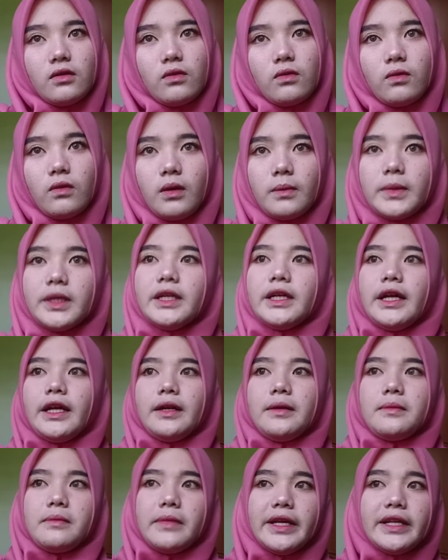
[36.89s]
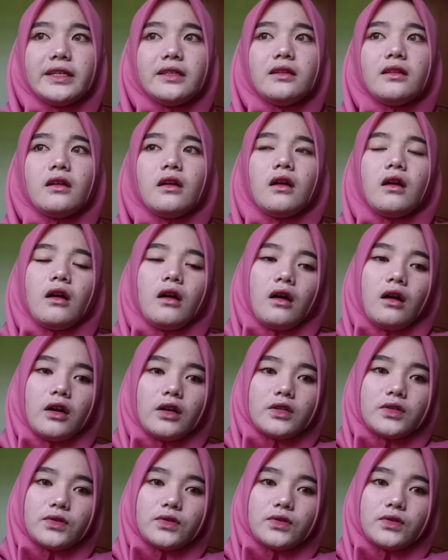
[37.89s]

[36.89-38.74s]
women and men or